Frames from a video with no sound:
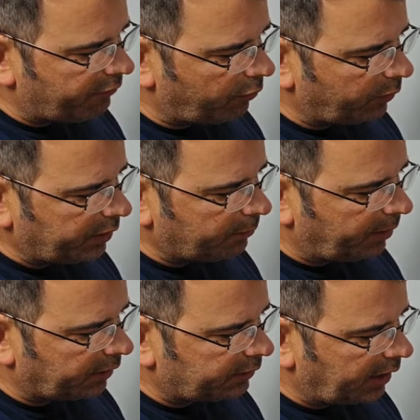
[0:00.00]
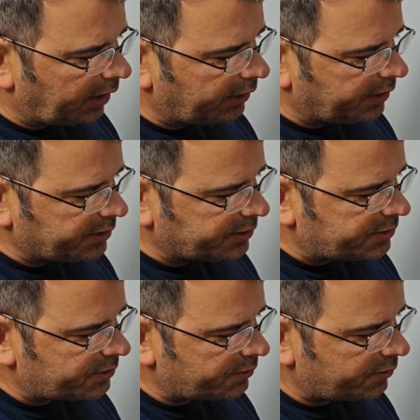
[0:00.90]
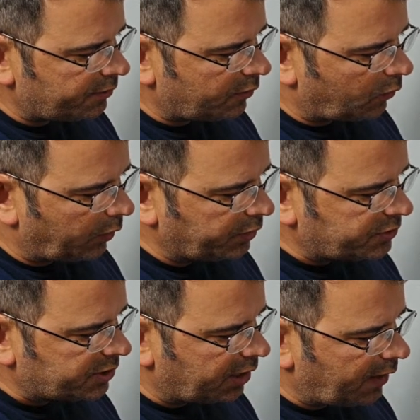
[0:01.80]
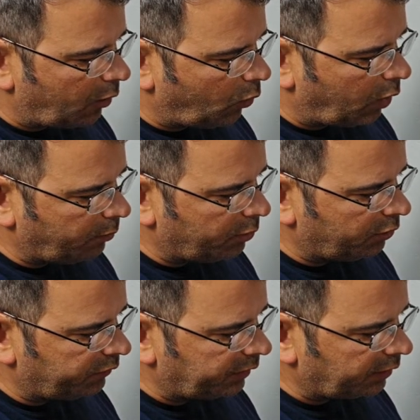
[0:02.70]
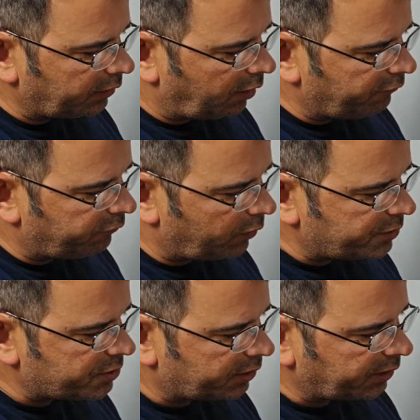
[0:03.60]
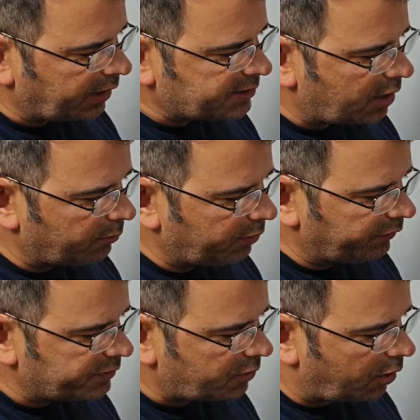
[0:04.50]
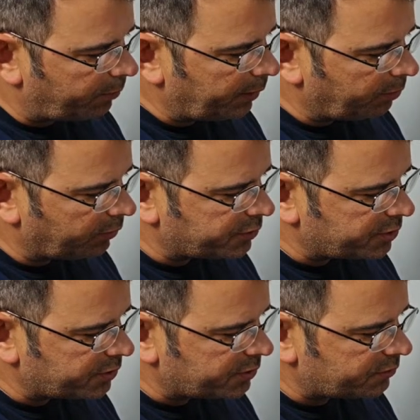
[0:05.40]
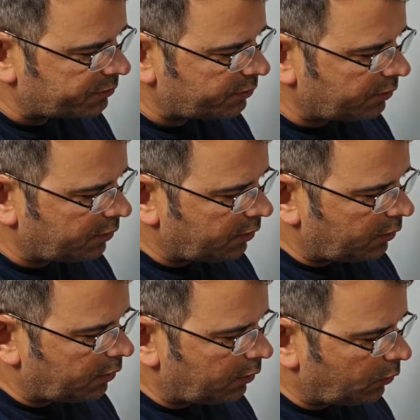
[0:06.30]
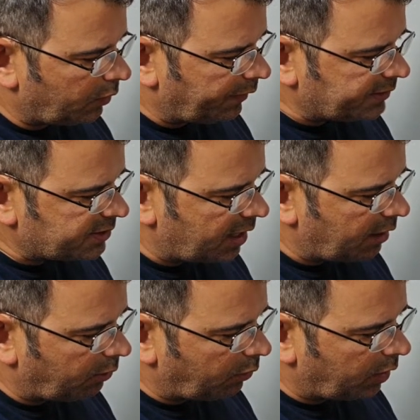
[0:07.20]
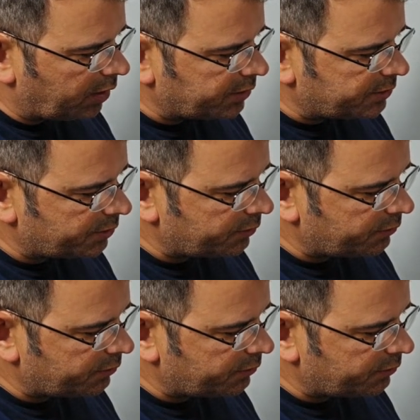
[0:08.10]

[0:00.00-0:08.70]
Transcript: read about that is what you see in that one movie. And unfortunately, that's how movies are. People are just, well, that's not how it was.